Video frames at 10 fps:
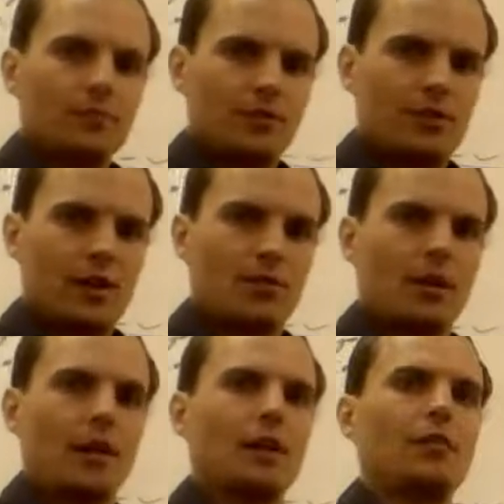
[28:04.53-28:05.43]

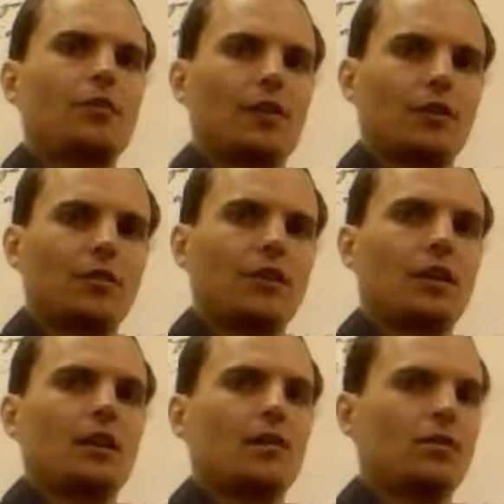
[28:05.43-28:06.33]
Ceramide,
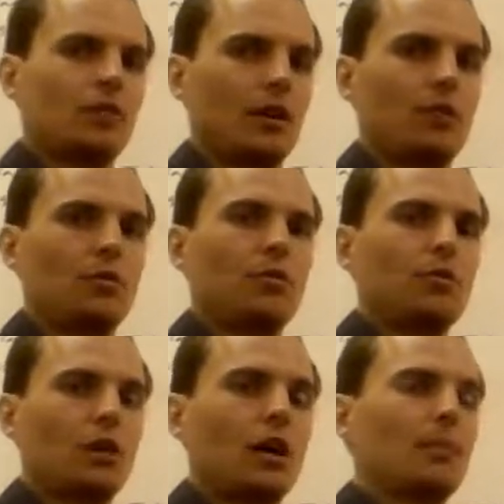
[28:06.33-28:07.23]
sphingosine. Can
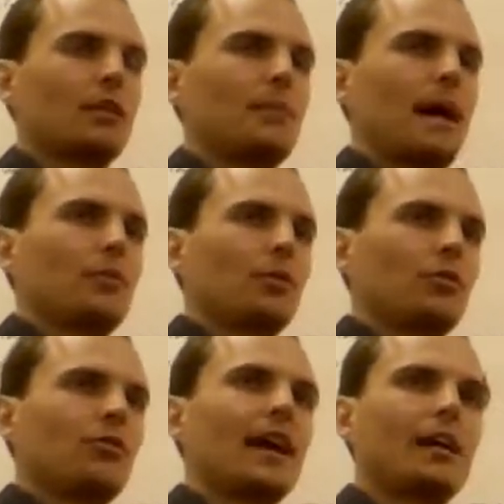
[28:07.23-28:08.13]
you talk about the
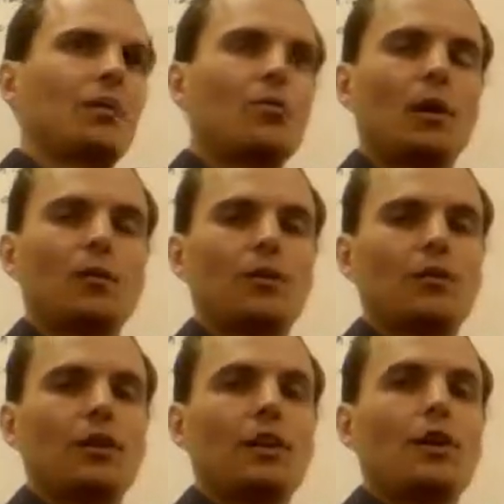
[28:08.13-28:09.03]
backbone? Second, what
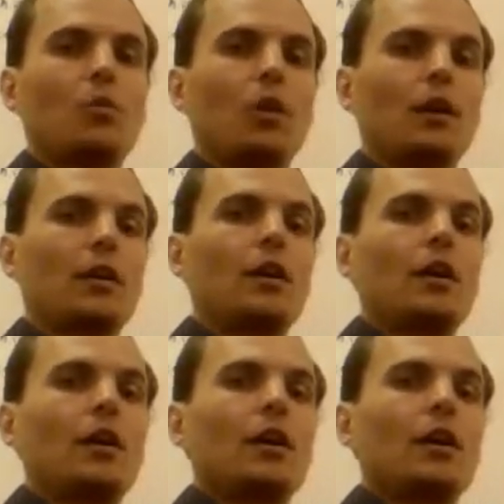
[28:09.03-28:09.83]
was the one